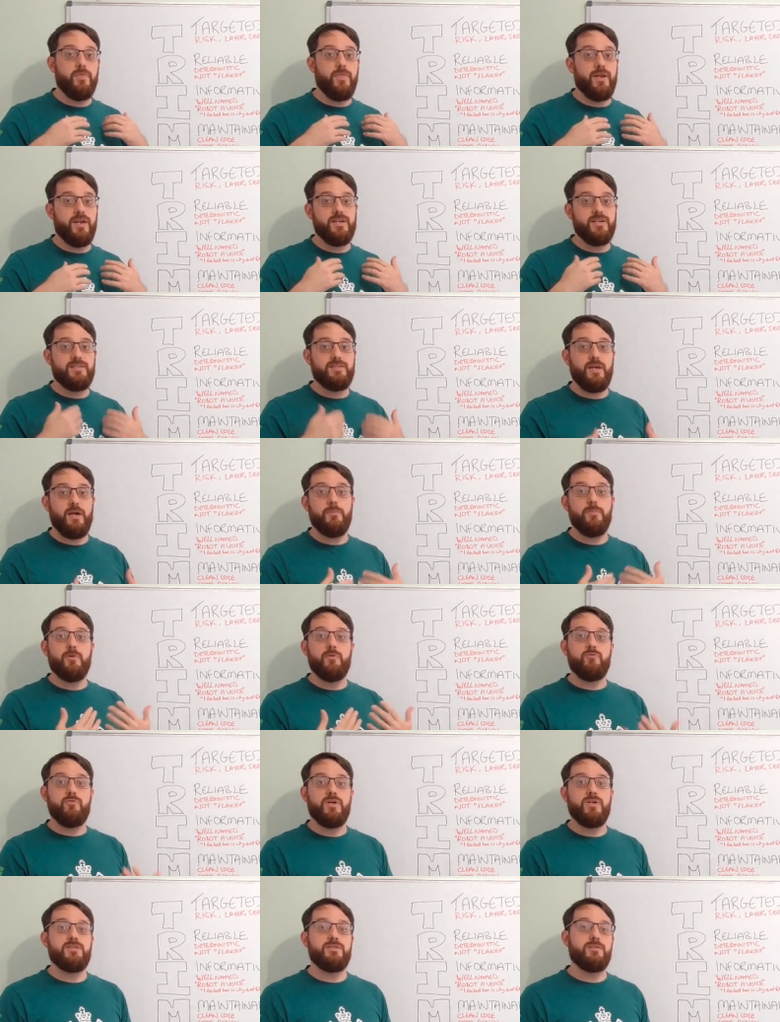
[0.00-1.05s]
then accept the
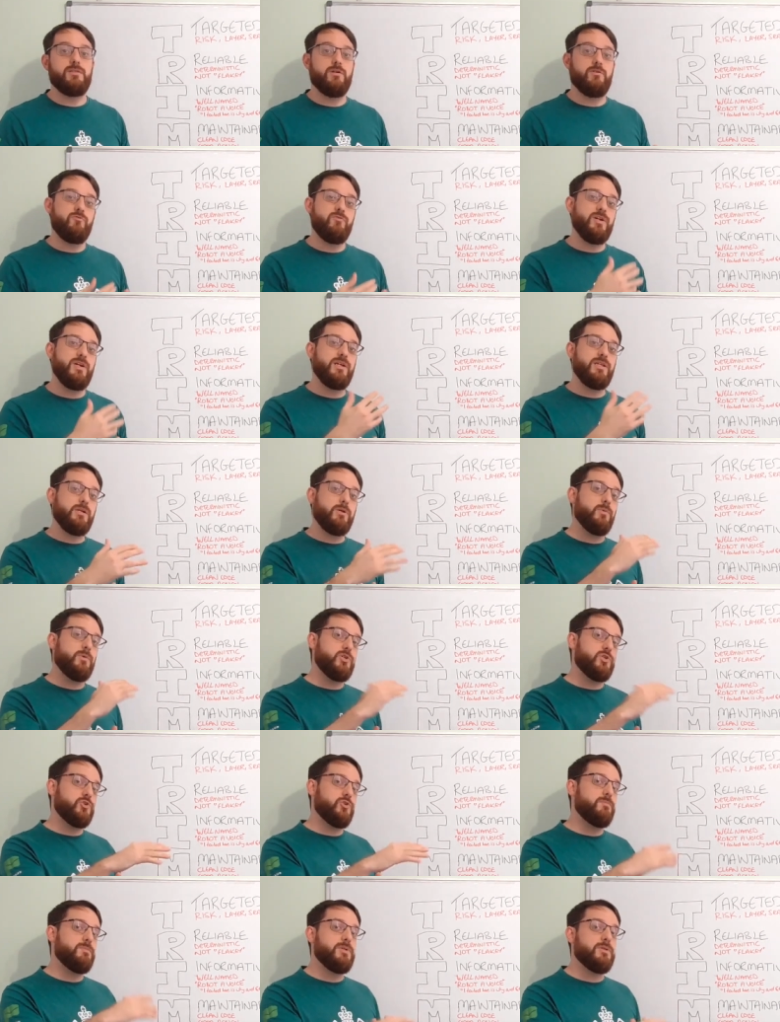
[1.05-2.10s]
risk that really we
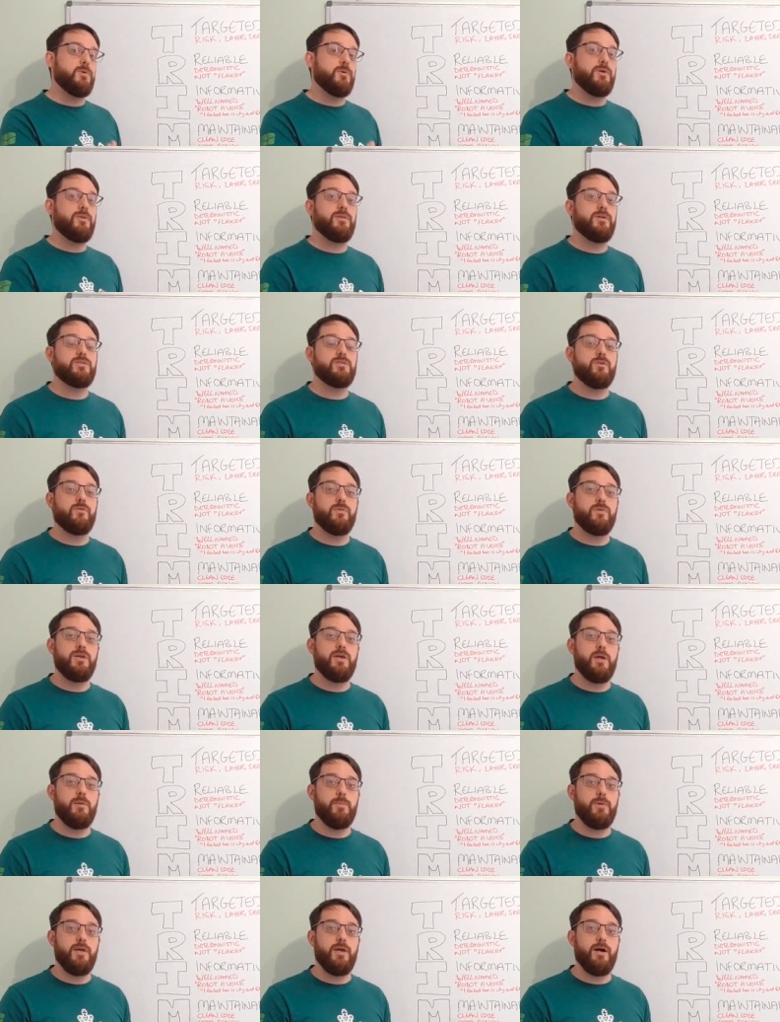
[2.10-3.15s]
should be doing this on the
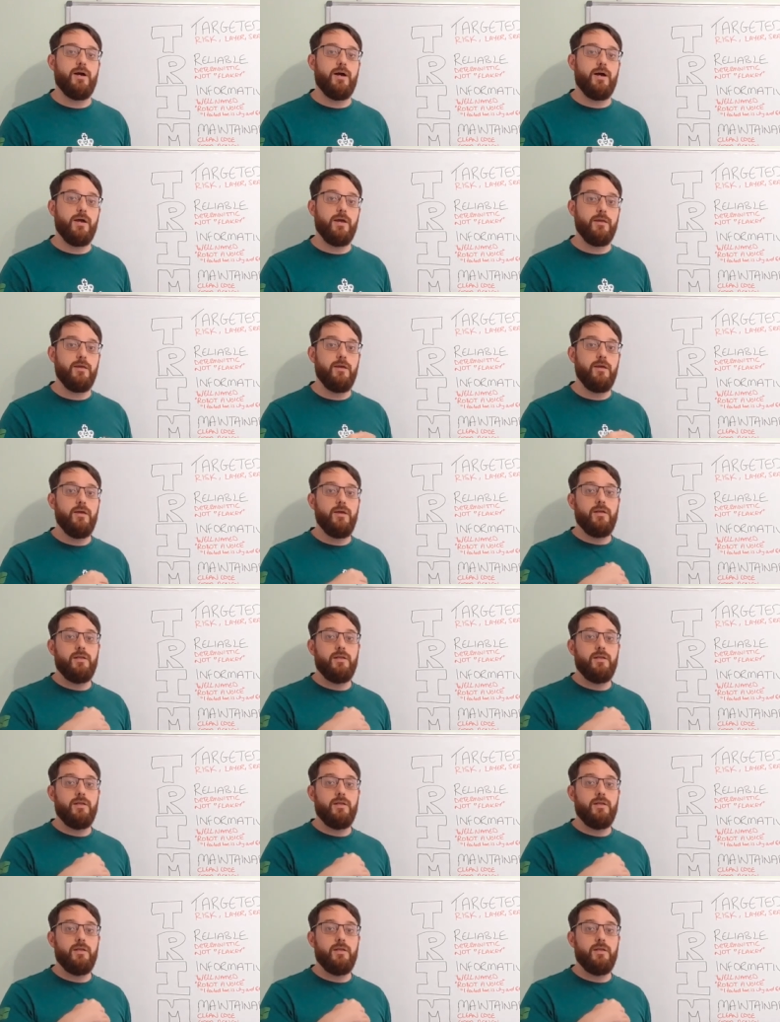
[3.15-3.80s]
API.